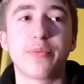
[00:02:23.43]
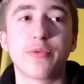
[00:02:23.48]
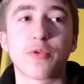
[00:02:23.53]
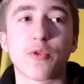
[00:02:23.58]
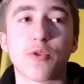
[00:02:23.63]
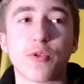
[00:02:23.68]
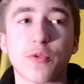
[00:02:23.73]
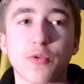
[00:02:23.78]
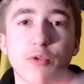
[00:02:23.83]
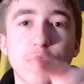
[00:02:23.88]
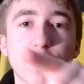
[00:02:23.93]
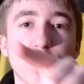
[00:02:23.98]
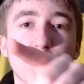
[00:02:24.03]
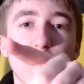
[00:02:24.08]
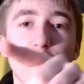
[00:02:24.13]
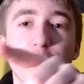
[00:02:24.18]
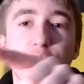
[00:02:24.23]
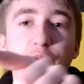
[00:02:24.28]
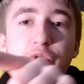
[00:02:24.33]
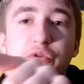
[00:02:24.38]
or growth
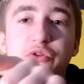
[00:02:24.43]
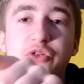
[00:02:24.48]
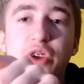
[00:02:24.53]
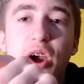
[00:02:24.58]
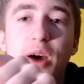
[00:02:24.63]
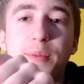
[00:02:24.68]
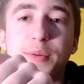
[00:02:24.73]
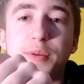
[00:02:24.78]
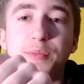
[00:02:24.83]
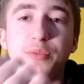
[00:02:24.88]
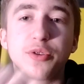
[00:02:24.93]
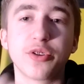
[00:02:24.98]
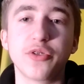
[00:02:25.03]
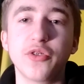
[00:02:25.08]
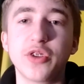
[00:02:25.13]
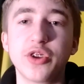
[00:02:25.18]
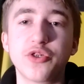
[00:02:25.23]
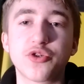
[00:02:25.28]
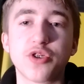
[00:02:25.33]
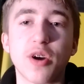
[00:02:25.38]
growth stop
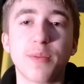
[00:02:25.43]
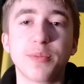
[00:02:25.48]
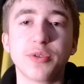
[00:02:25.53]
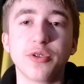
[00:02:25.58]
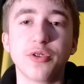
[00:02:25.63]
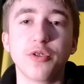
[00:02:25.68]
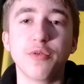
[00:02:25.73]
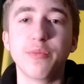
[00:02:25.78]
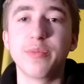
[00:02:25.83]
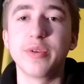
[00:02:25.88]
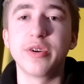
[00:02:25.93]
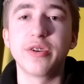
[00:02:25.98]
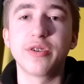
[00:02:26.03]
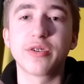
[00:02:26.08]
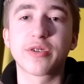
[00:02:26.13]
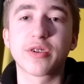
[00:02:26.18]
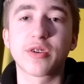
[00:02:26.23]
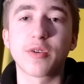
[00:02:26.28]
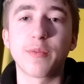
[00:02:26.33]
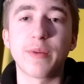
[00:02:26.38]
completely, drop a little bit,